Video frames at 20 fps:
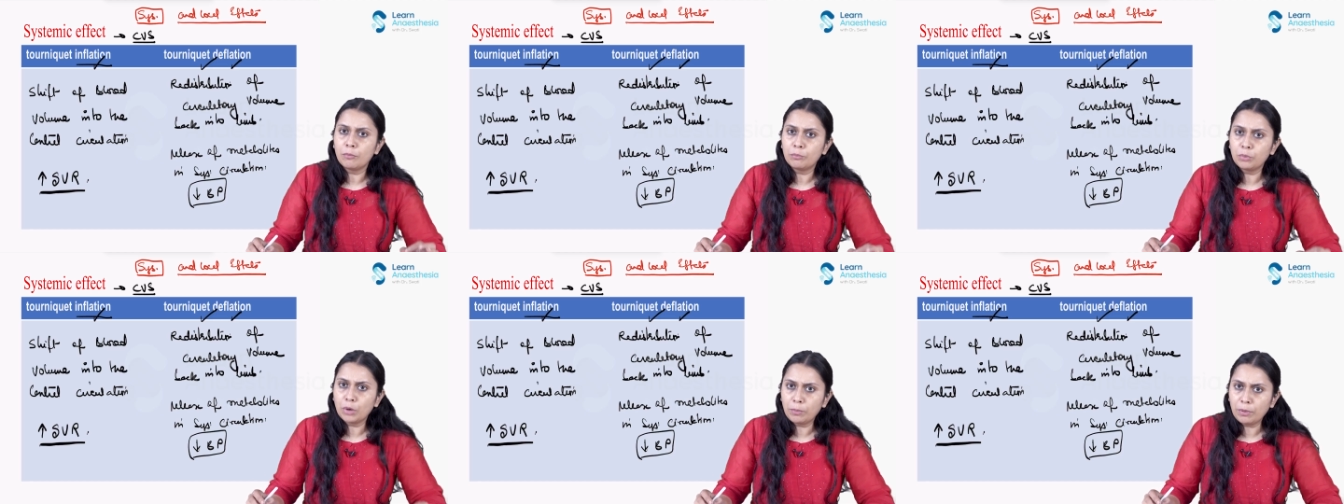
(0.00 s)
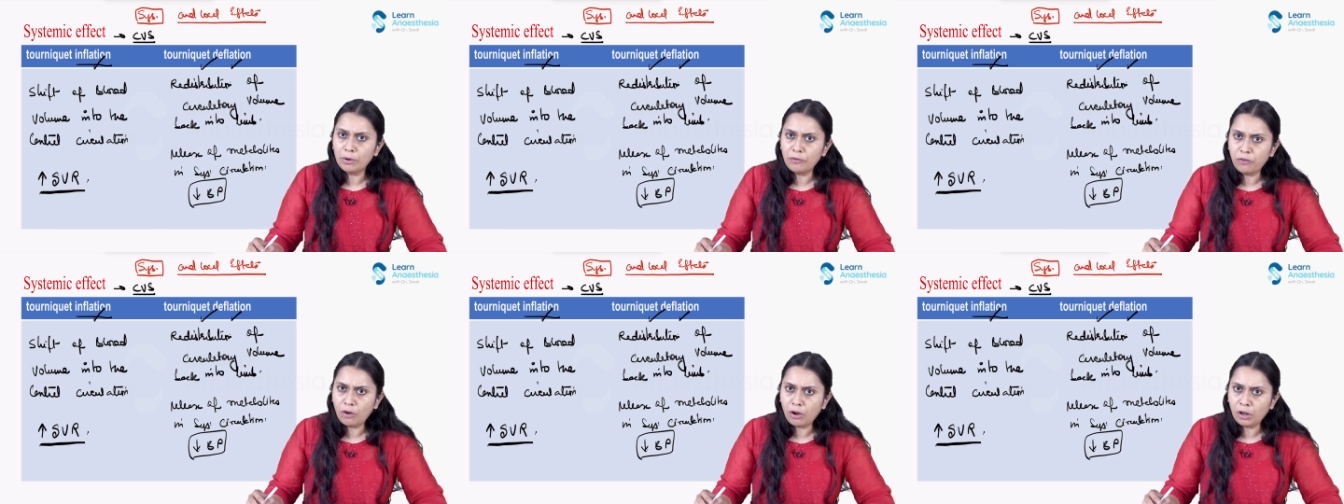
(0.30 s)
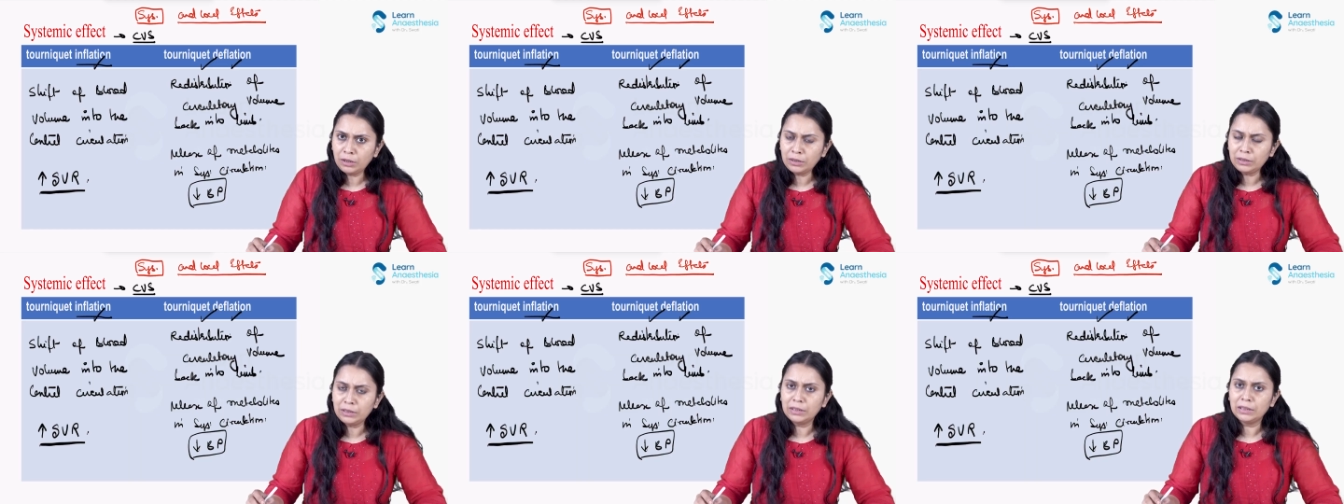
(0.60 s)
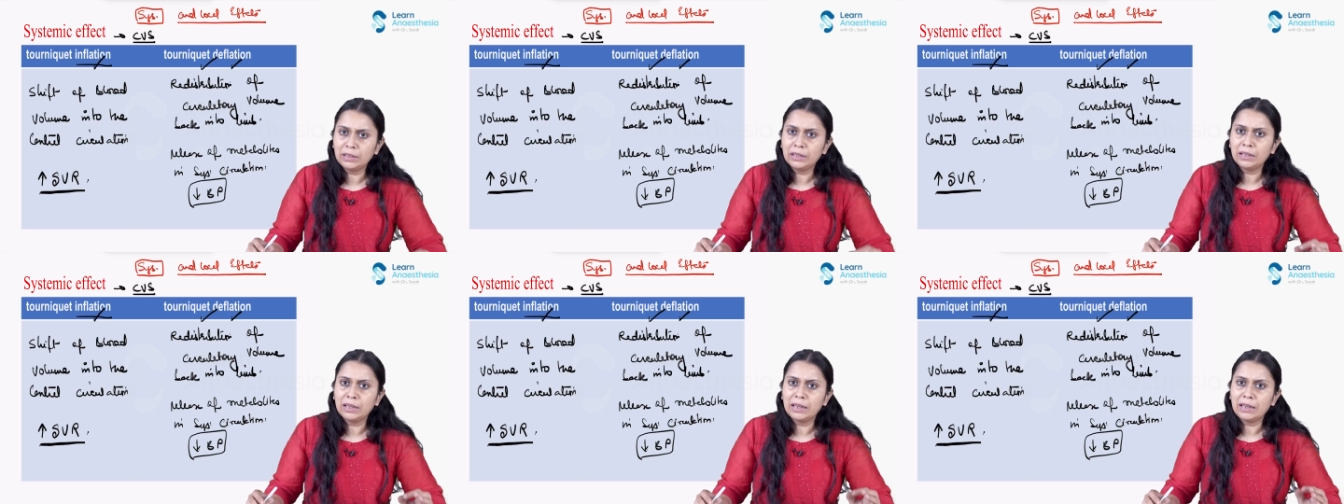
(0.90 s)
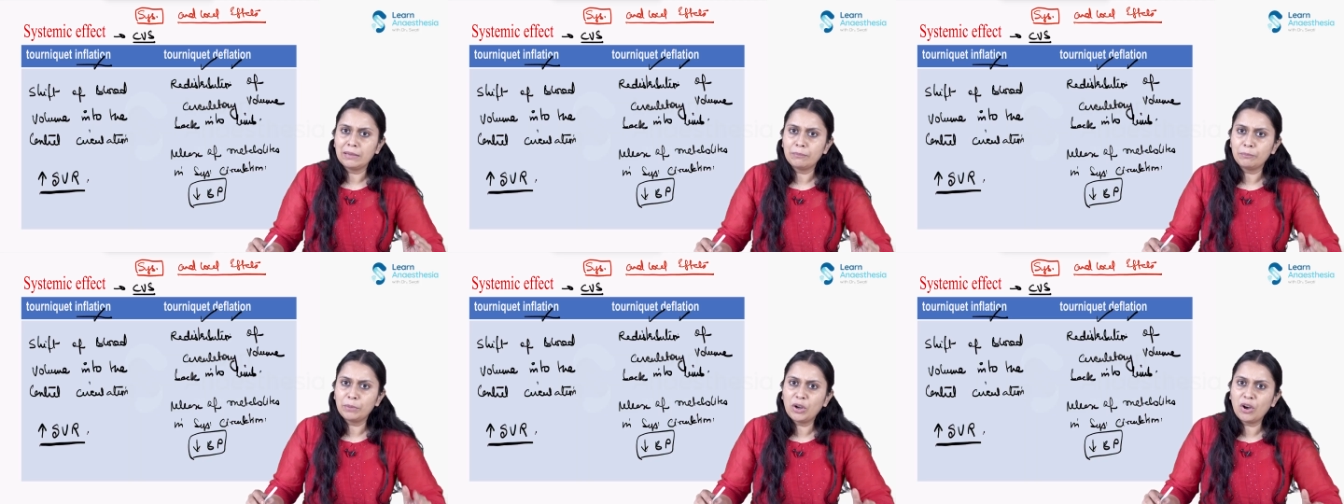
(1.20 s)
Propofol,
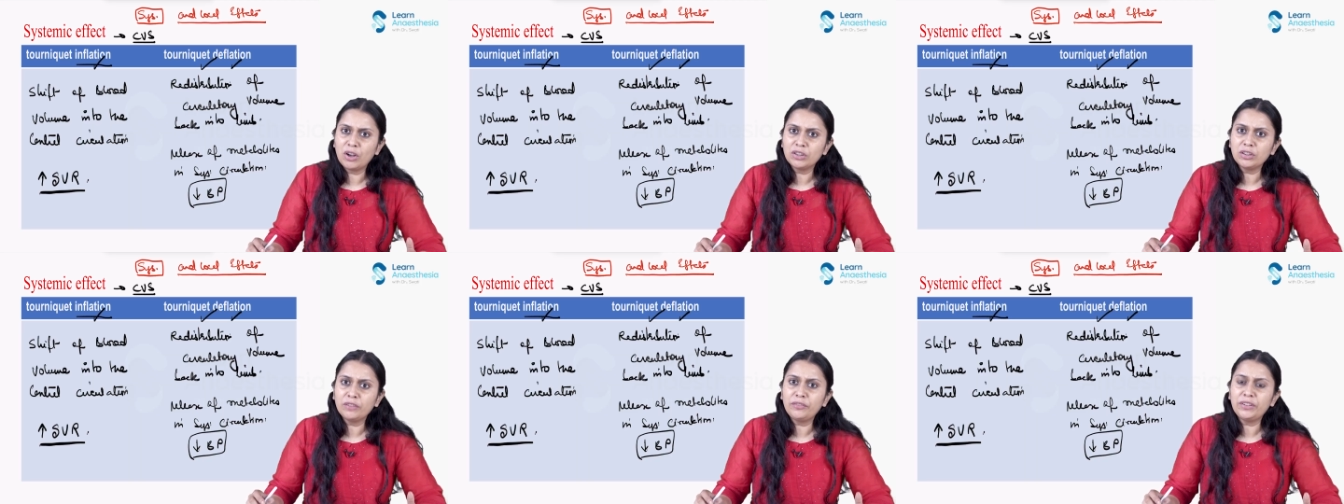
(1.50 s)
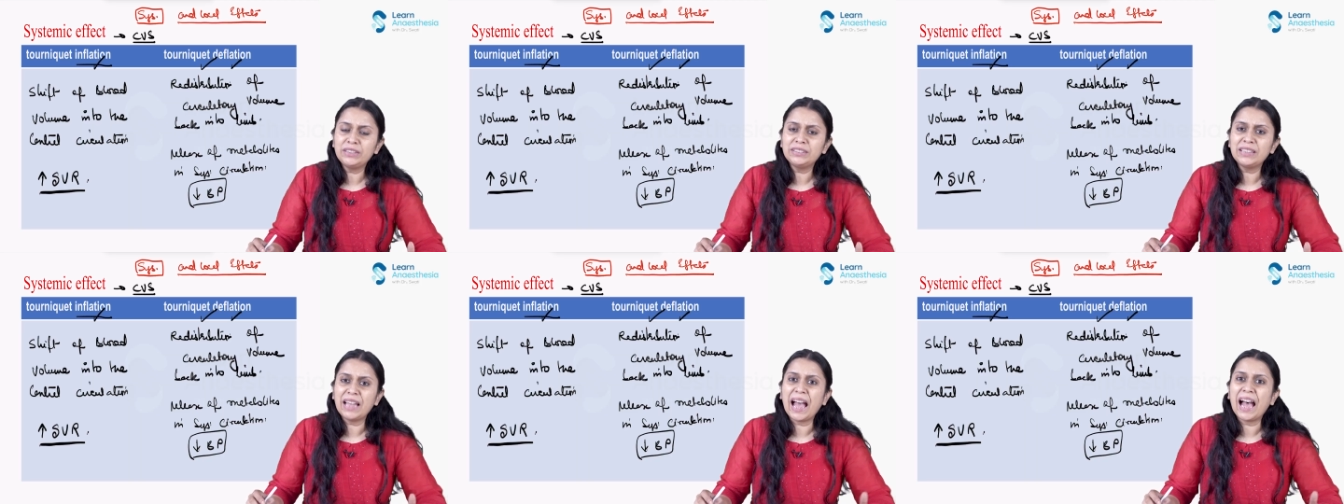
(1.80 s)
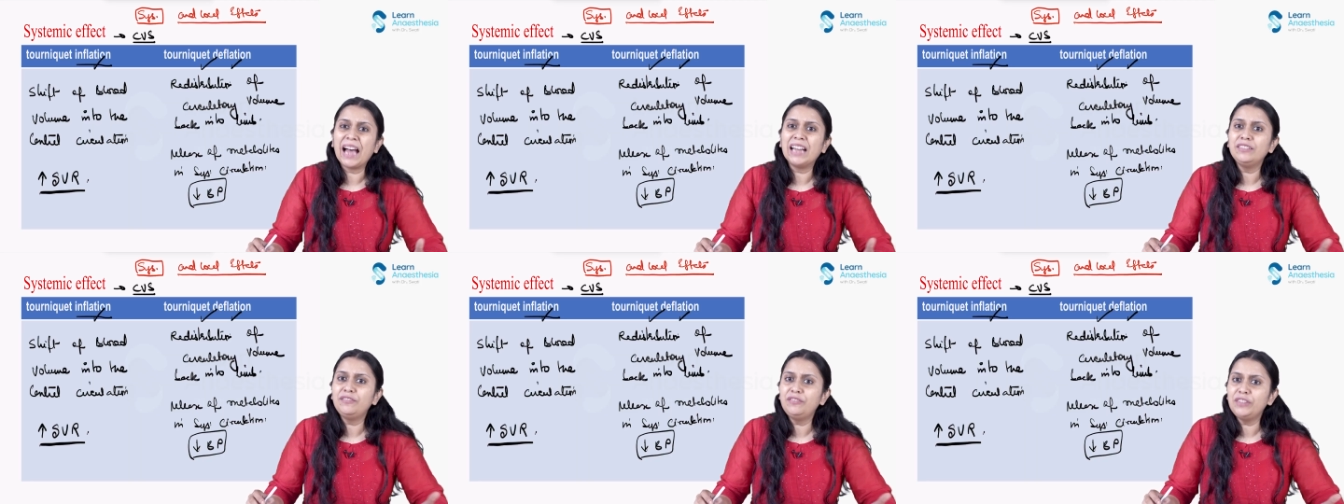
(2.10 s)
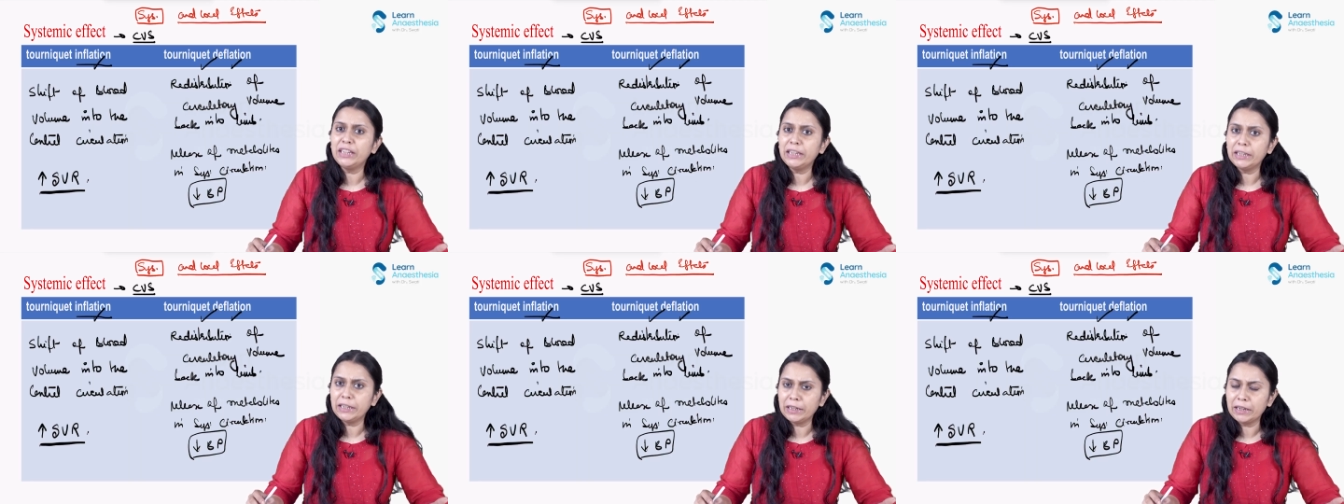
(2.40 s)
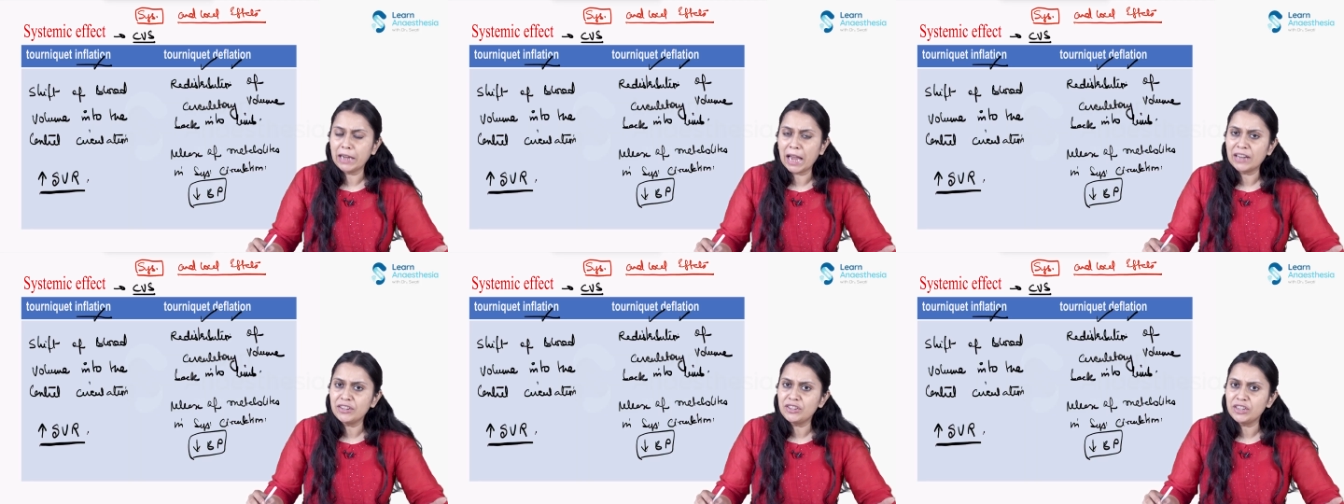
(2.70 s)
because of its
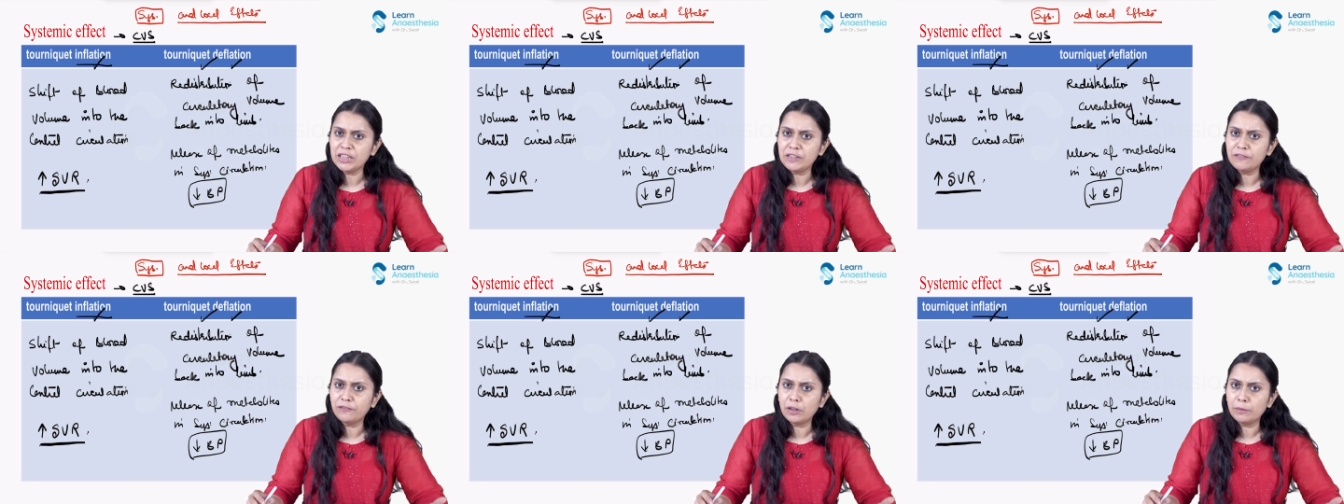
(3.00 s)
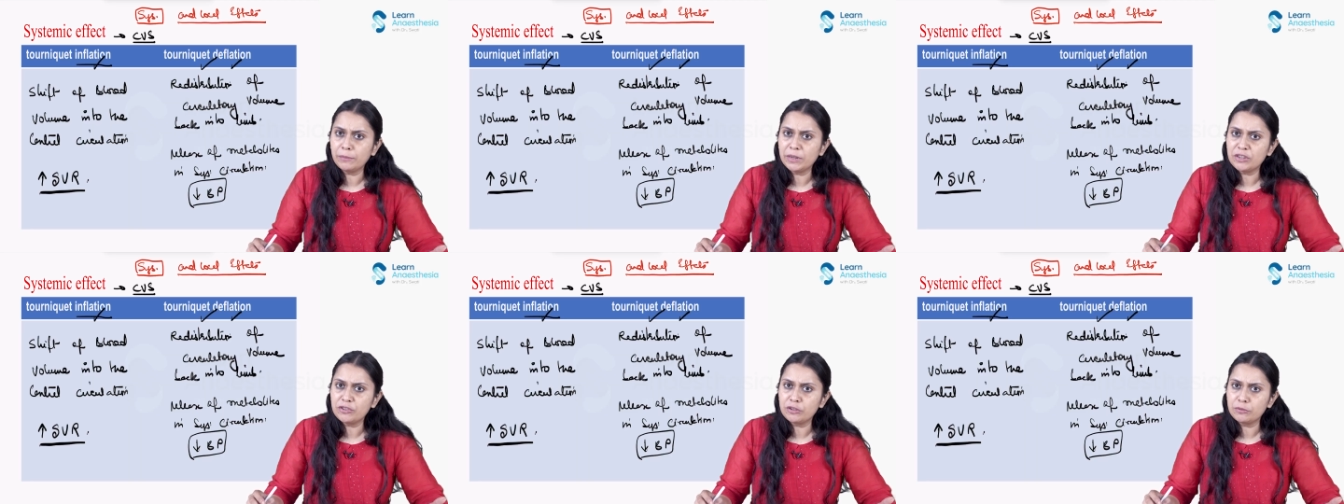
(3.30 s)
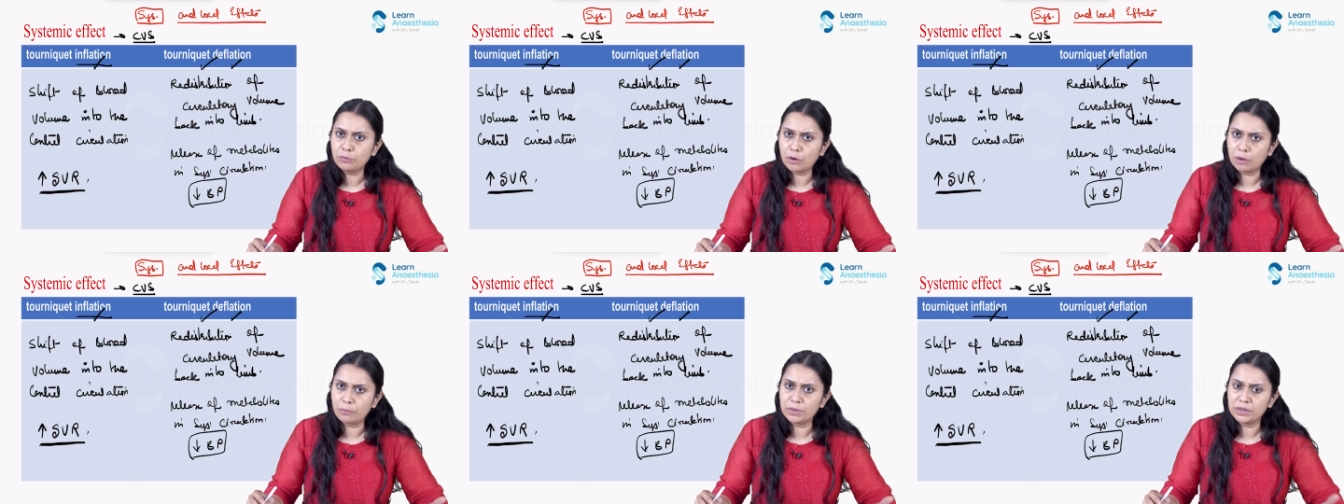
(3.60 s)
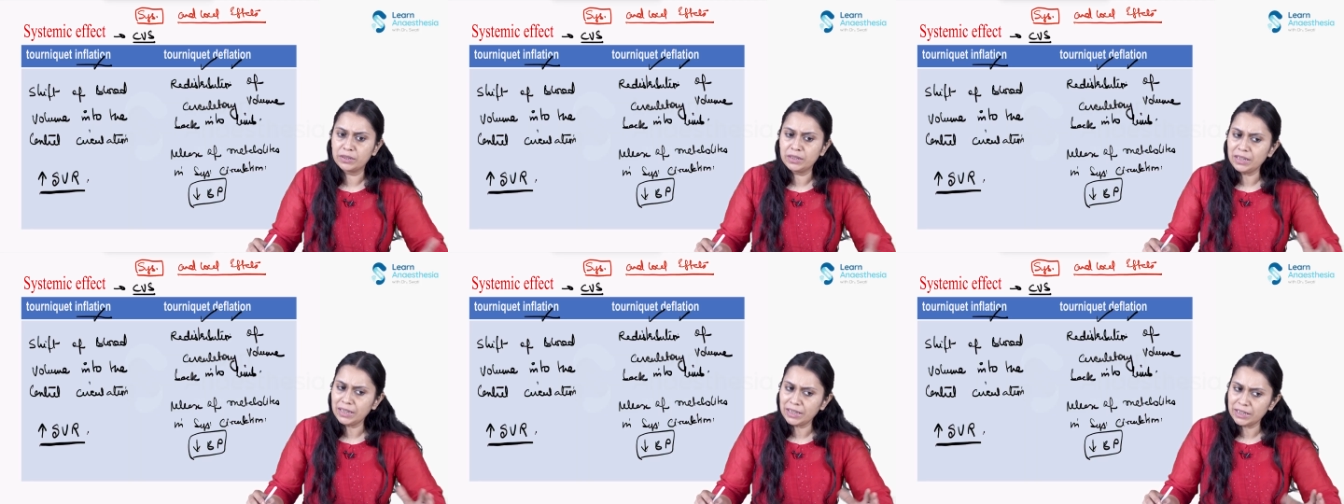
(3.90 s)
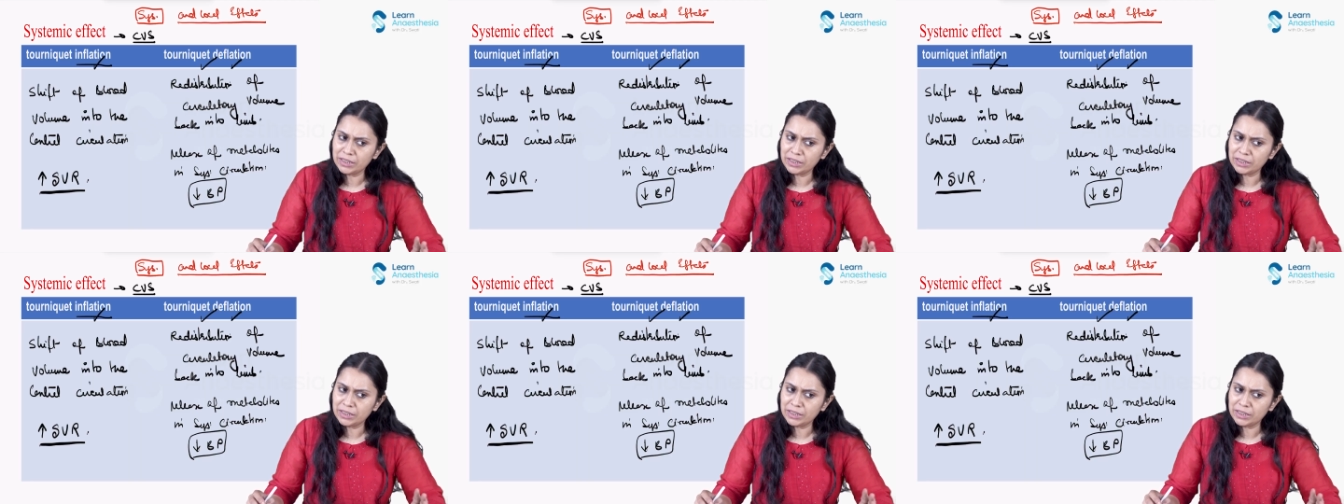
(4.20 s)
anti-inflammatory property,